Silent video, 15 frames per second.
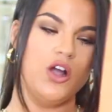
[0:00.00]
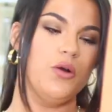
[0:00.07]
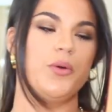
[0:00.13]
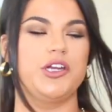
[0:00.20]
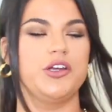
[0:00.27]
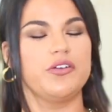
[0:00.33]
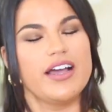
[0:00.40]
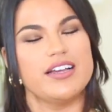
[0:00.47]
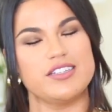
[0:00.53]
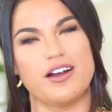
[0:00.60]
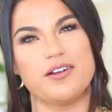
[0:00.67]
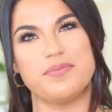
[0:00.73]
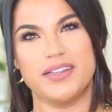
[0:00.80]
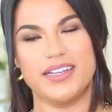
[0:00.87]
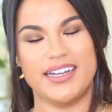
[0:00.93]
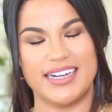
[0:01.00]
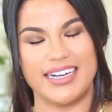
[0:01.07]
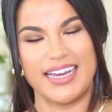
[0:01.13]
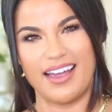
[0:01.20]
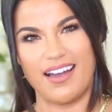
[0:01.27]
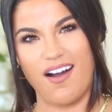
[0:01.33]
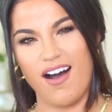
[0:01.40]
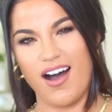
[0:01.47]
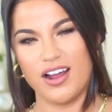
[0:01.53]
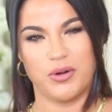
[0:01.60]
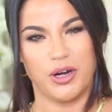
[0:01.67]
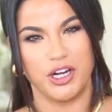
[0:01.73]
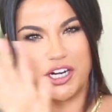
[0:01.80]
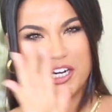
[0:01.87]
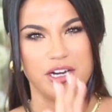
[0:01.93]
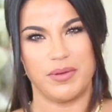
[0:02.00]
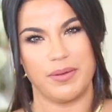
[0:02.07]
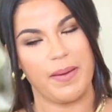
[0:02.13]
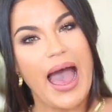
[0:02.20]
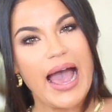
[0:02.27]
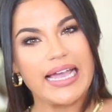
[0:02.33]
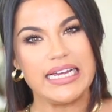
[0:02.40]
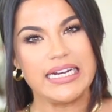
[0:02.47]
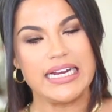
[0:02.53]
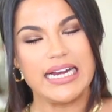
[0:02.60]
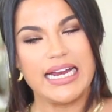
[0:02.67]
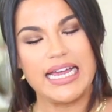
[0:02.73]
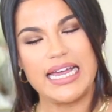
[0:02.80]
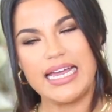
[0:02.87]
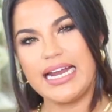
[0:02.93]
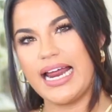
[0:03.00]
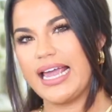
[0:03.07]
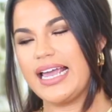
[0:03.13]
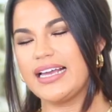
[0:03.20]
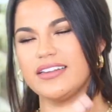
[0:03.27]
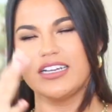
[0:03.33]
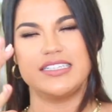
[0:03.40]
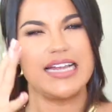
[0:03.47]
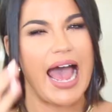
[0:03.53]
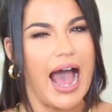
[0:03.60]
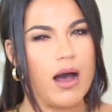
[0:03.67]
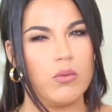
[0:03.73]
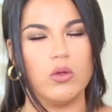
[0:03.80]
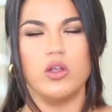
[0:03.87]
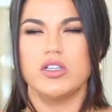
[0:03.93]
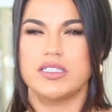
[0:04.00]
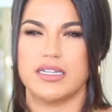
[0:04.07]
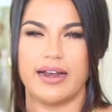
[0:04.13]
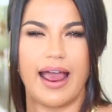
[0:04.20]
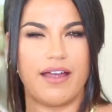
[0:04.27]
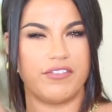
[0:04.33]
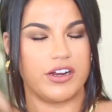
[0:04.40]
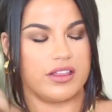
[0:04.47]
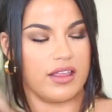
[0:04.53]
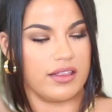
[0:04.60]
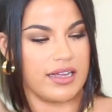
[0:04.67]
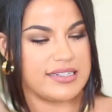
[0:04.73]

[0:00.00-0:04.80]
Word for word: when you guys are planning on what you're going to be packing in it, and like towels and everything.